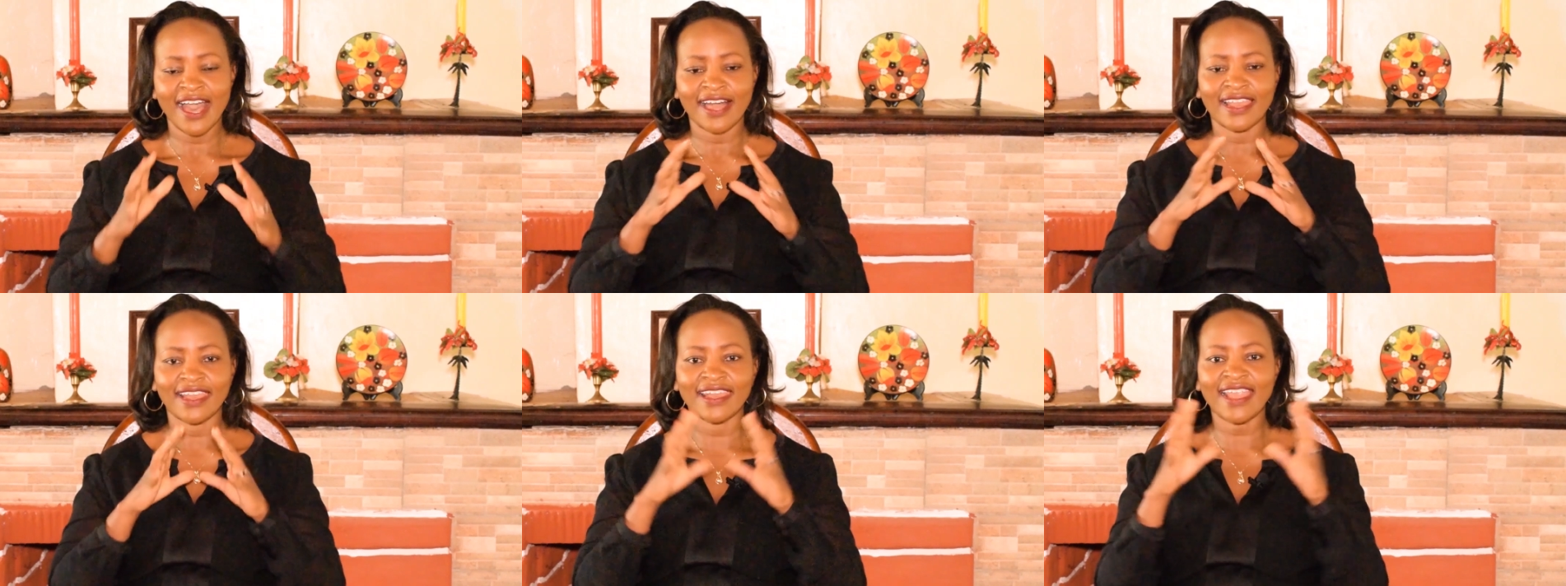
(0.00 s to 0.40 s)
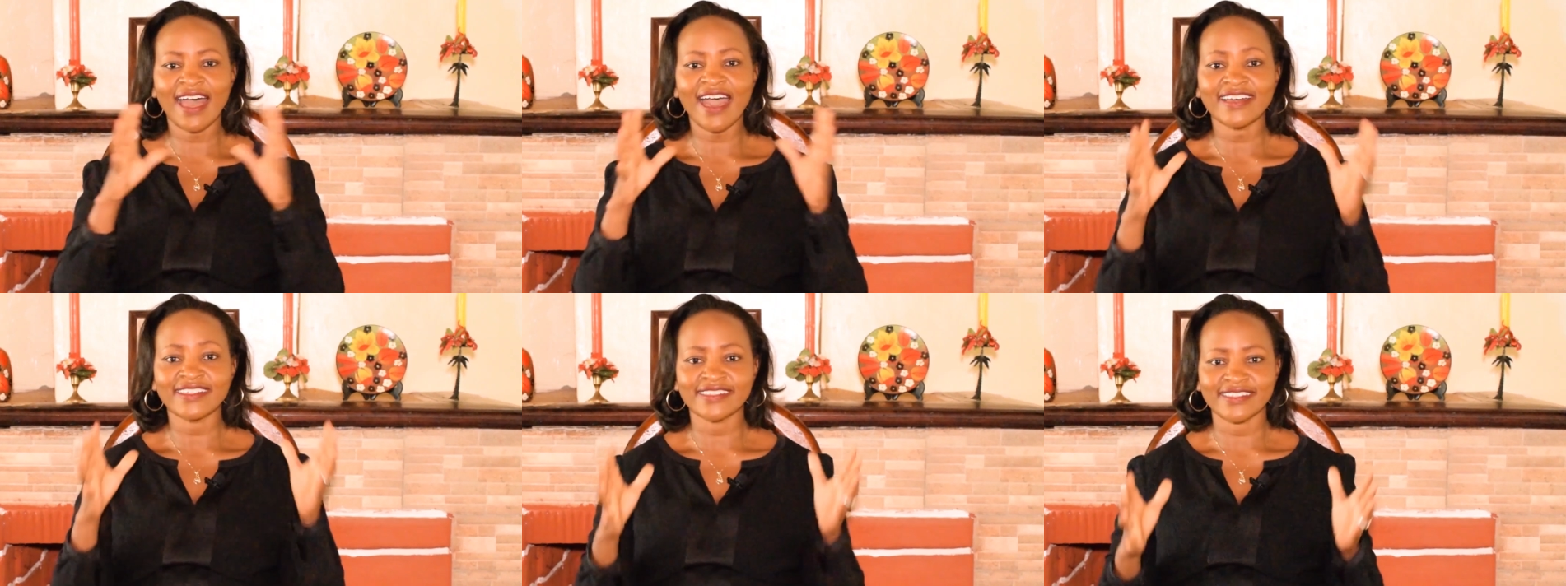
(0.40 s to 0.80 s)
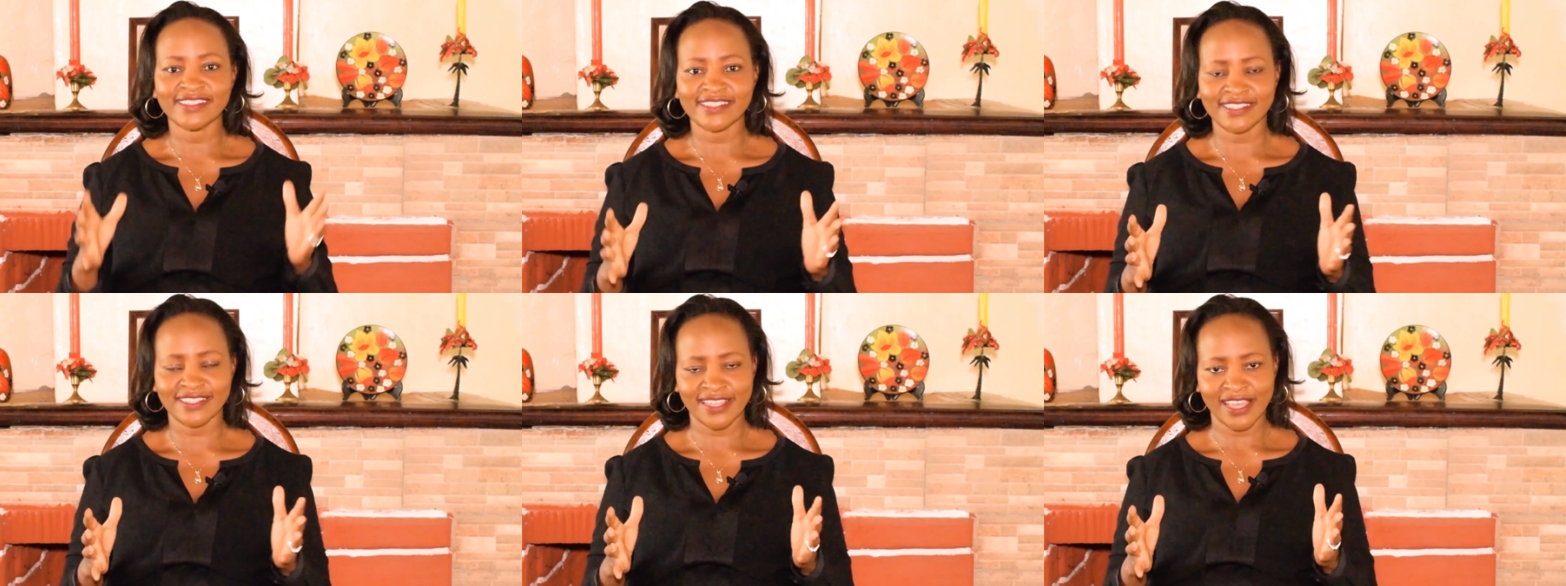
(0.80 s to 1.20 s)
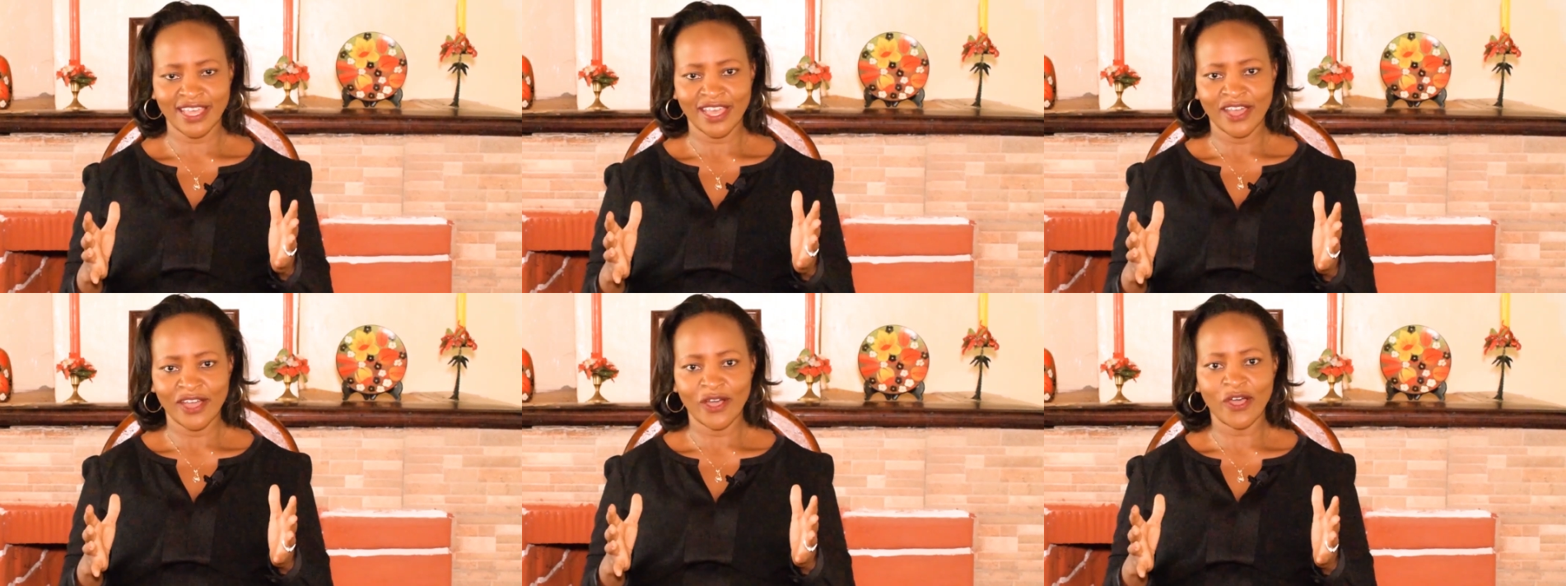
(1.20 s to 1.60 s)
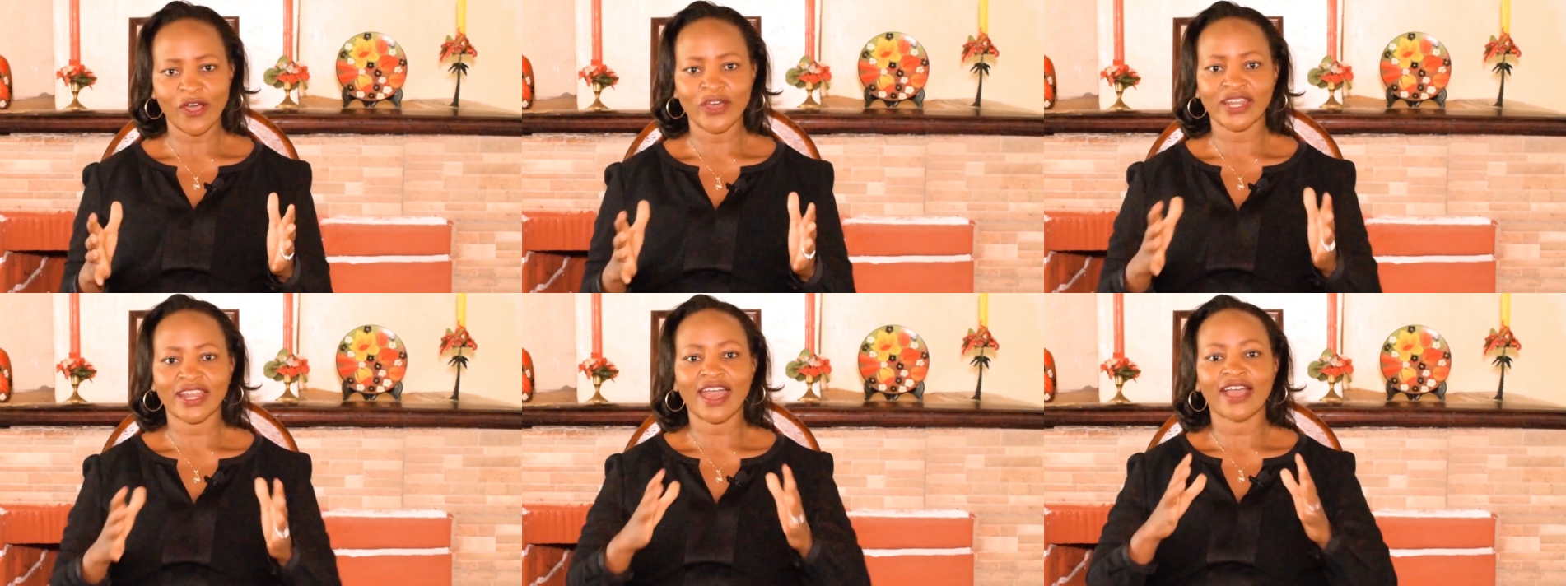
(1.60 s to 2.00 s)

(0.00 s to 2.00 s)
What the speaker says: lands on